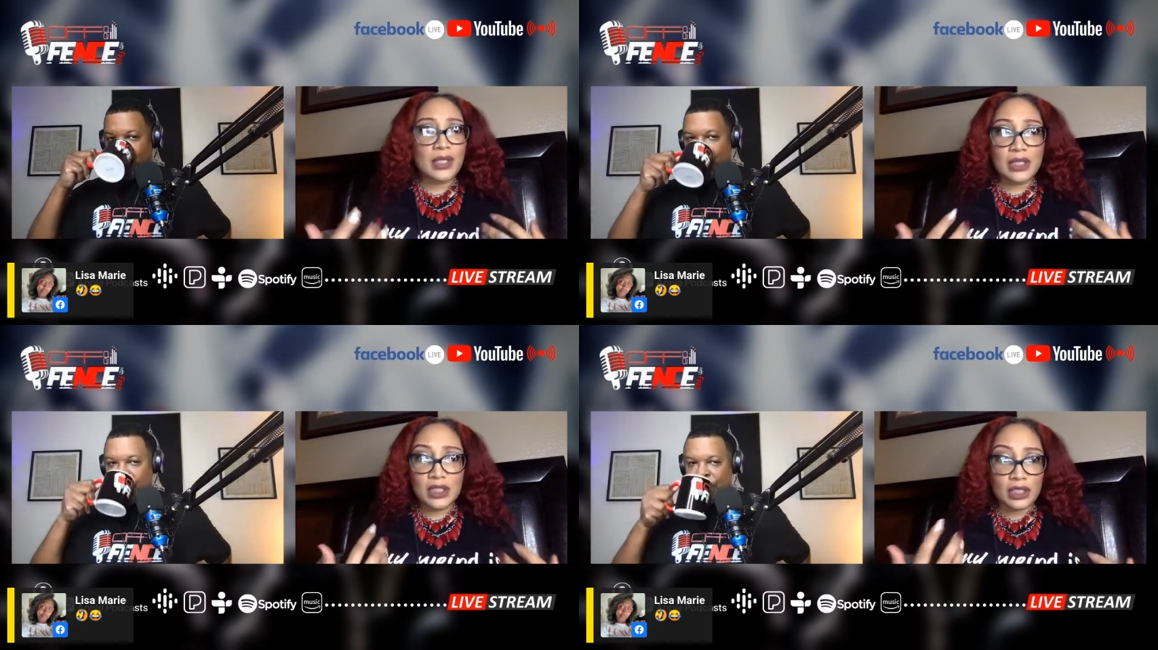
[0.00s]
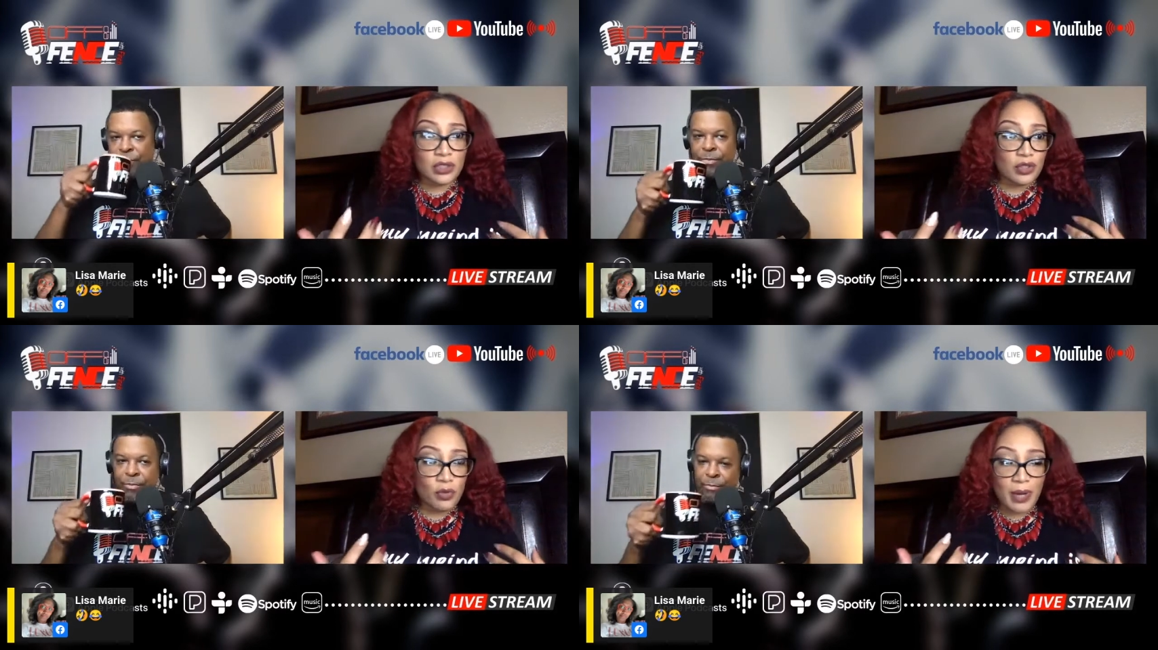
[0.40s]
Speaker 1: is it that you're
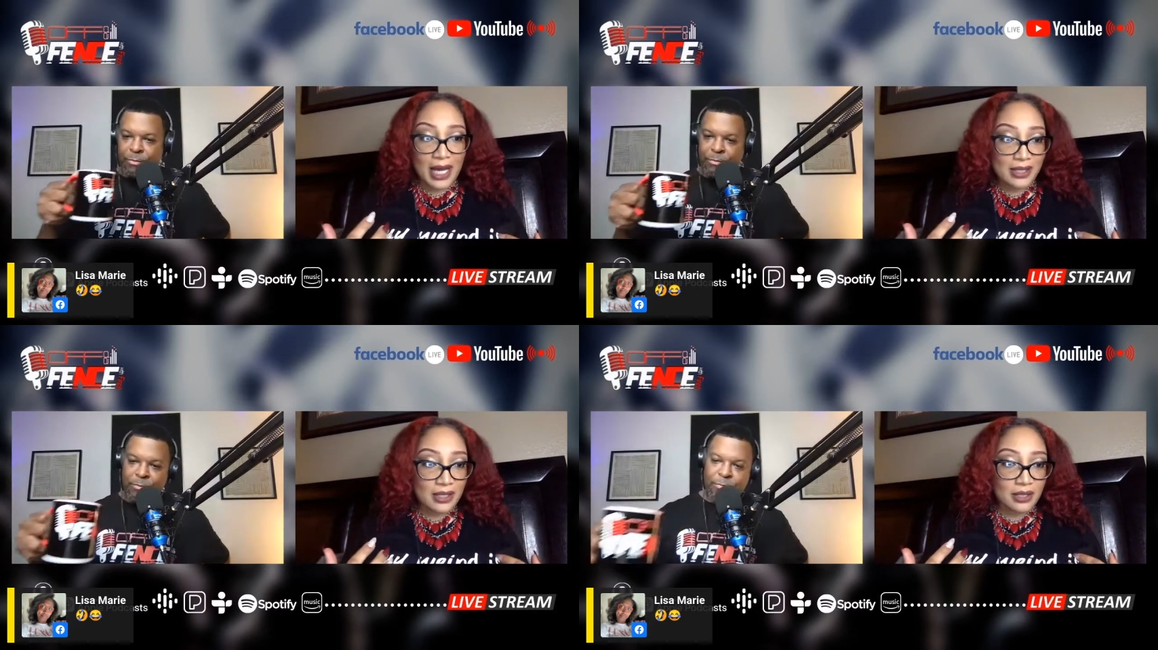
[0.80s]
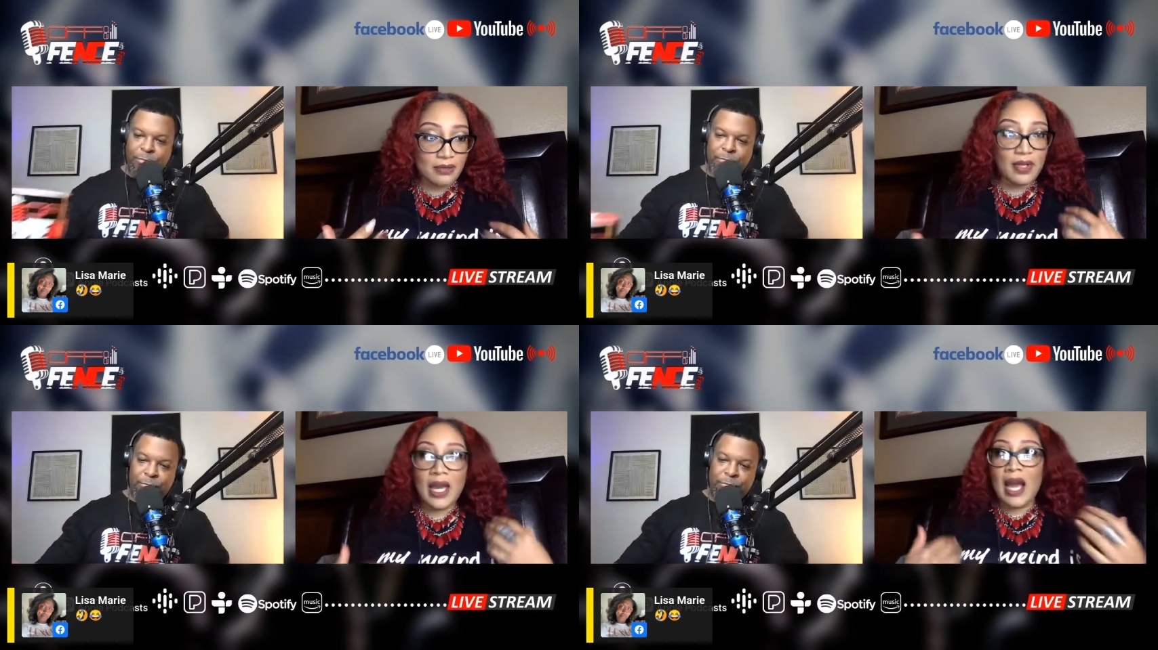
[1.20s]
so
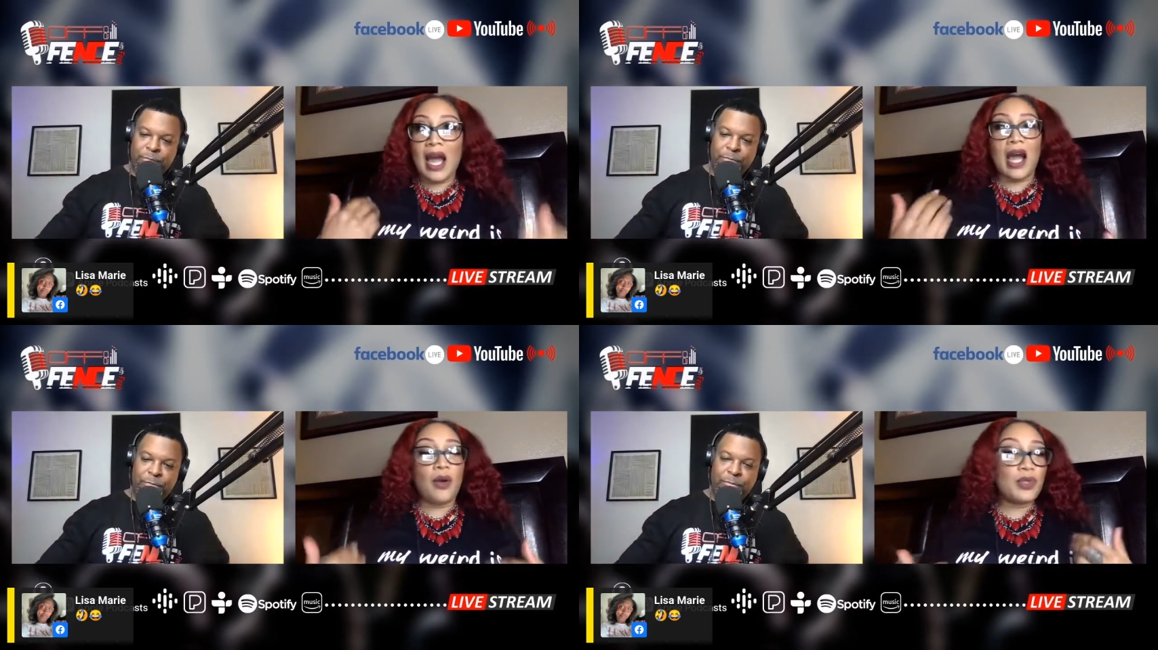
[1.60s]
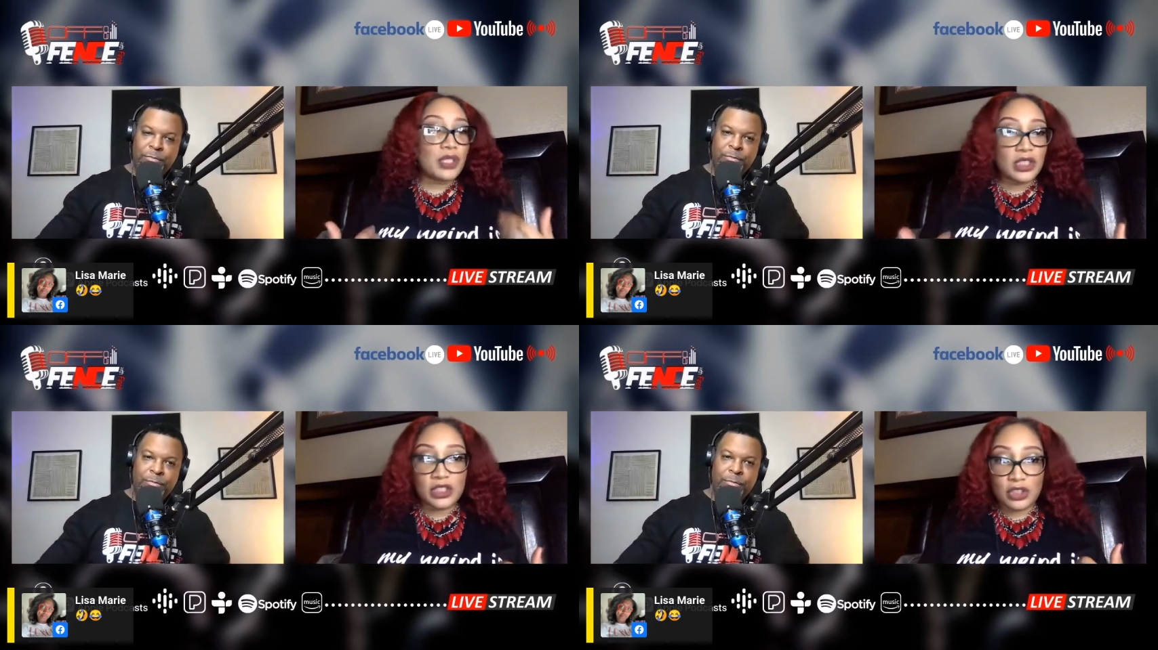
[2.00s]
positive? How is
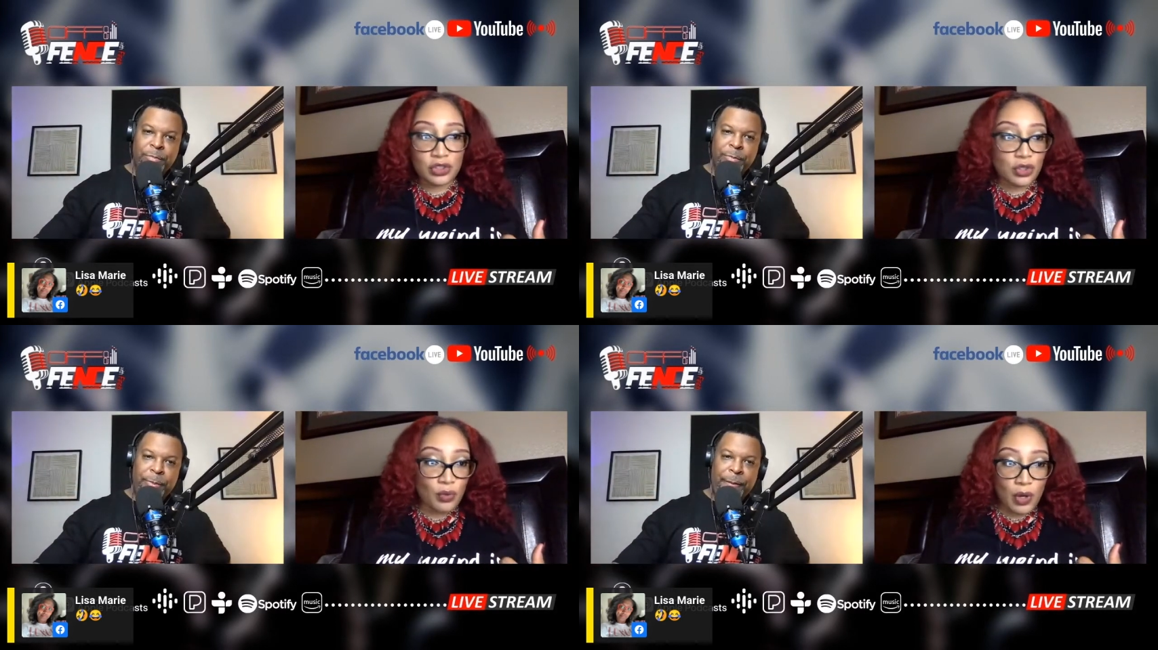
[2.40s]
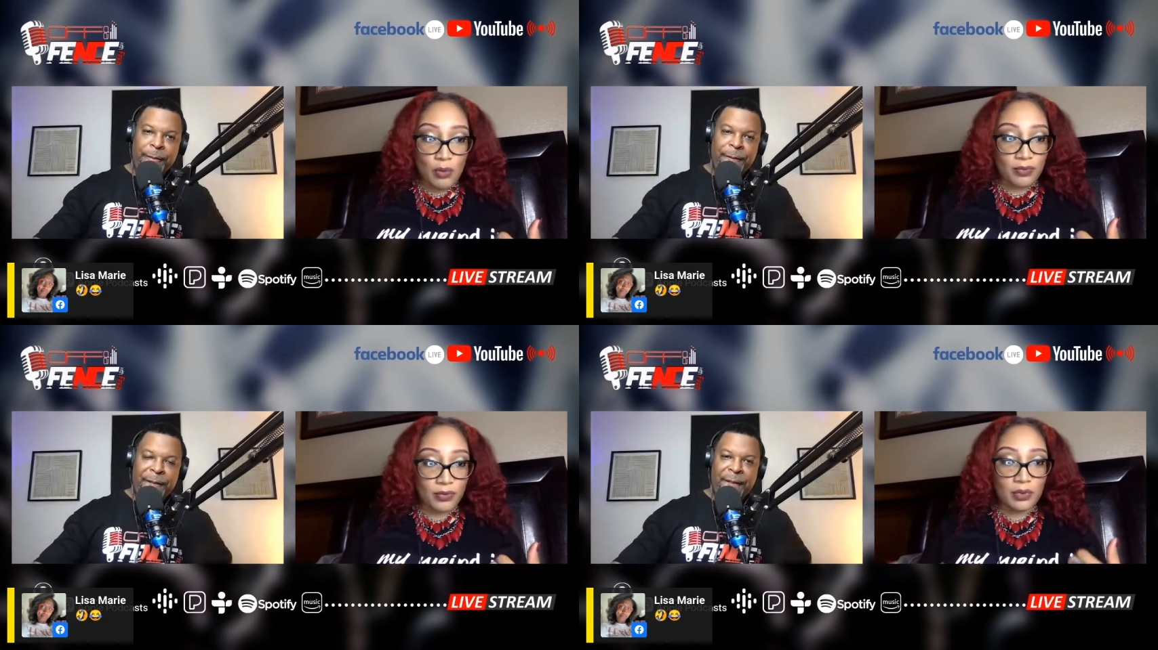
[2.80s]
it that you're so
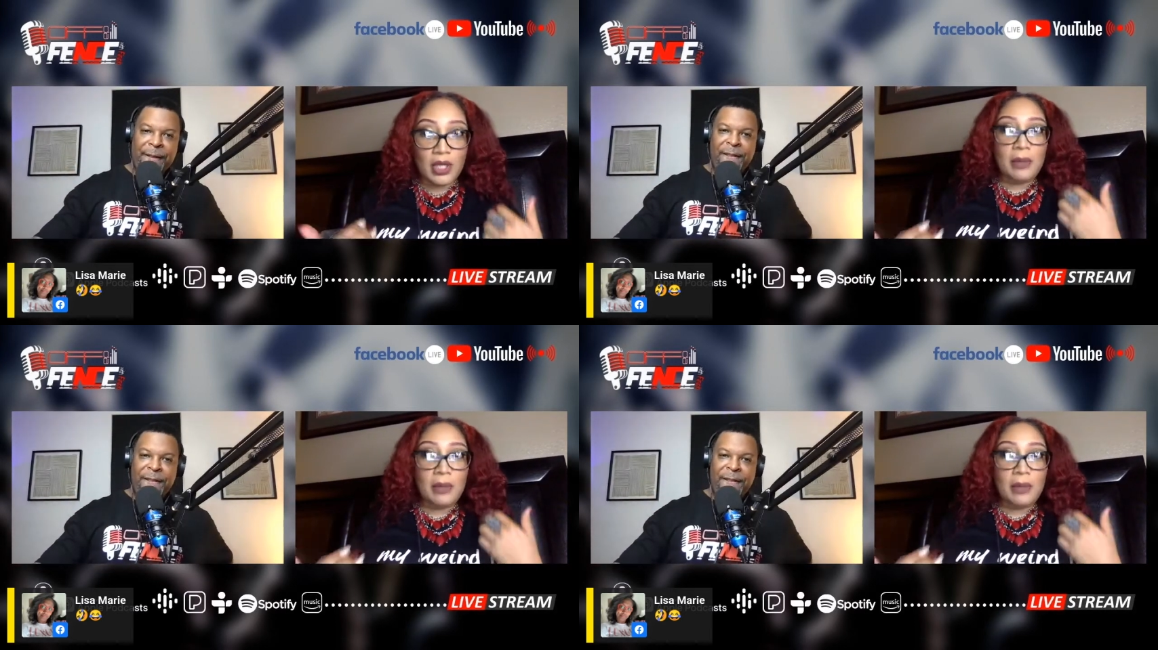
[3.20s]
hopeful?